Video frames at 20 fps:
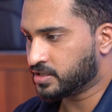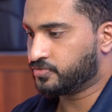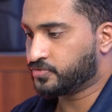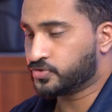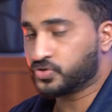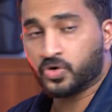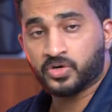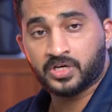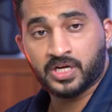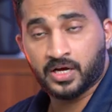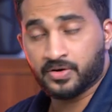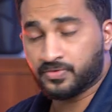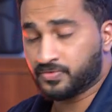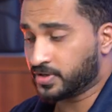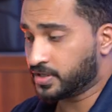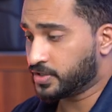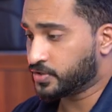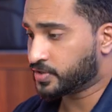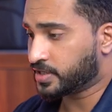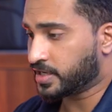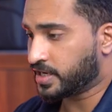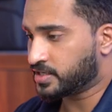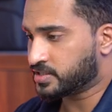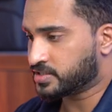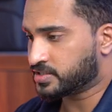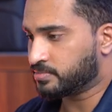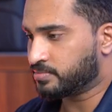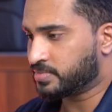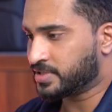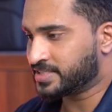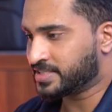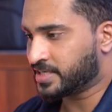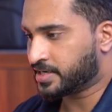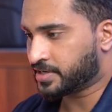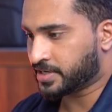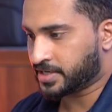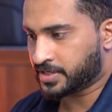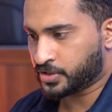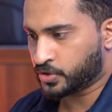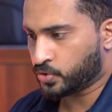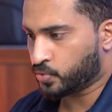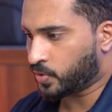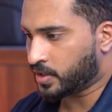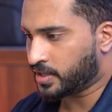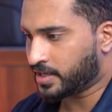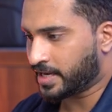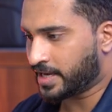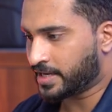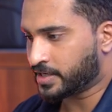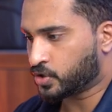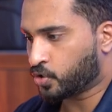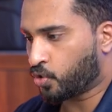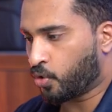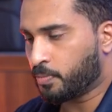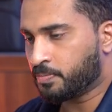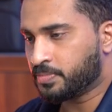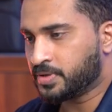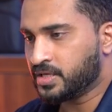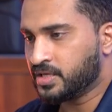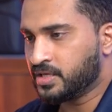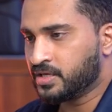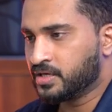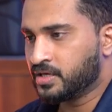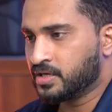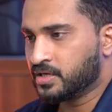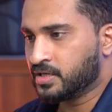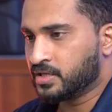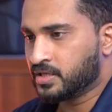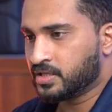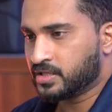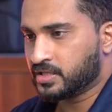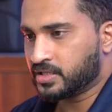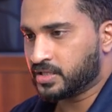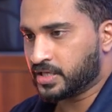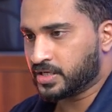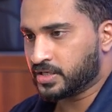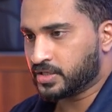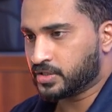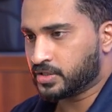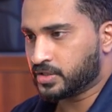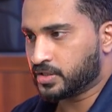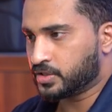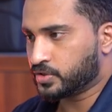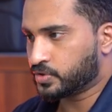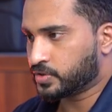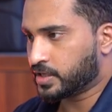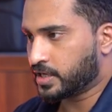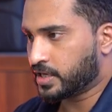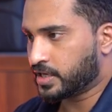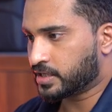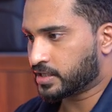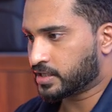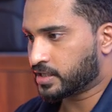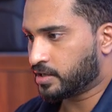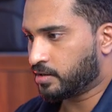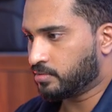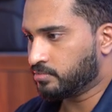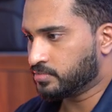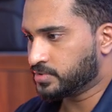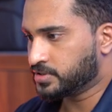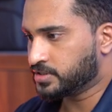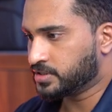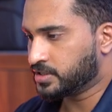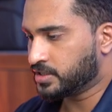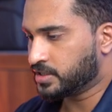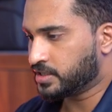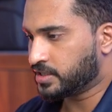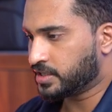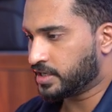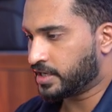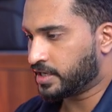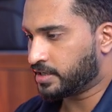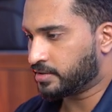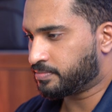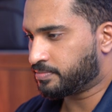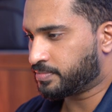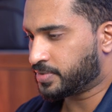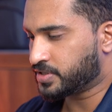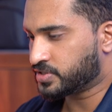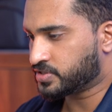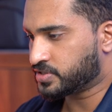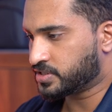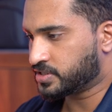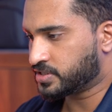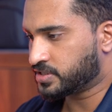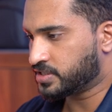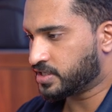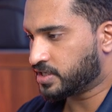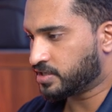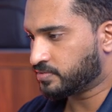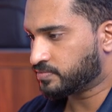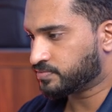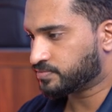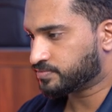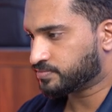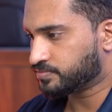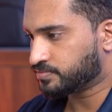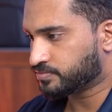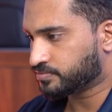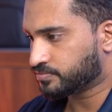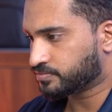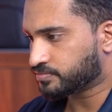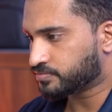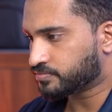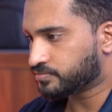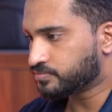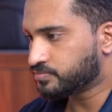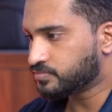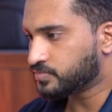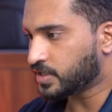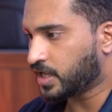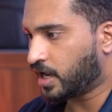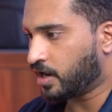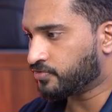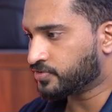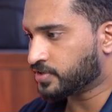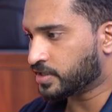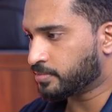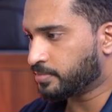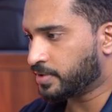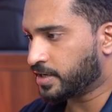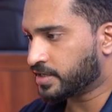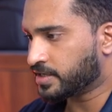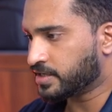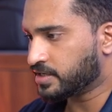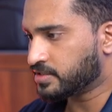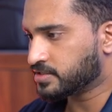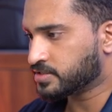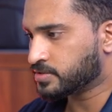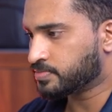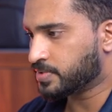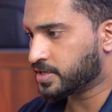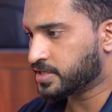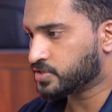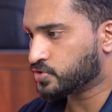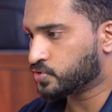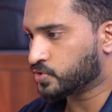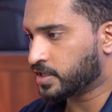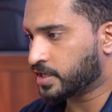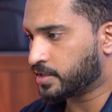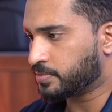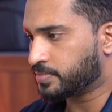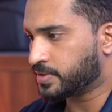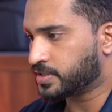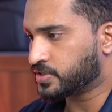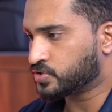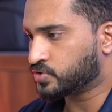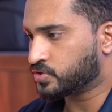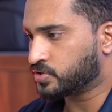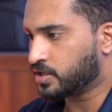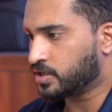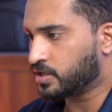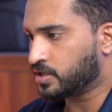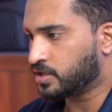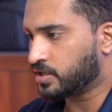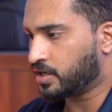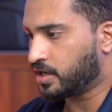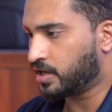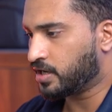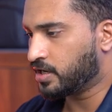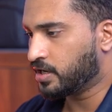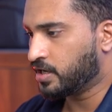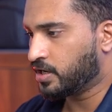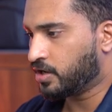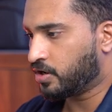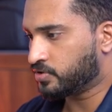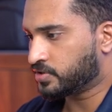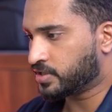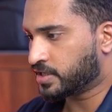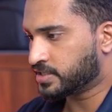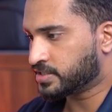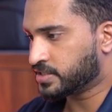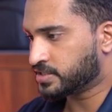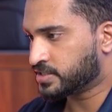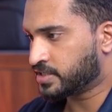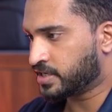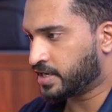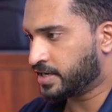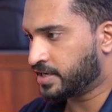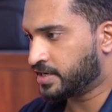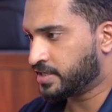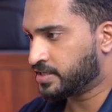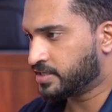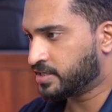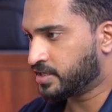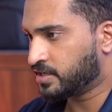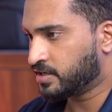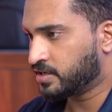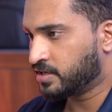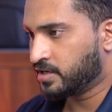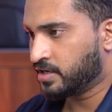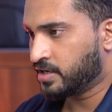If you don't have one, you can simply generate new one and copy. Then you can come here and paste it here. After bearer space, you can paste the authorization ID here.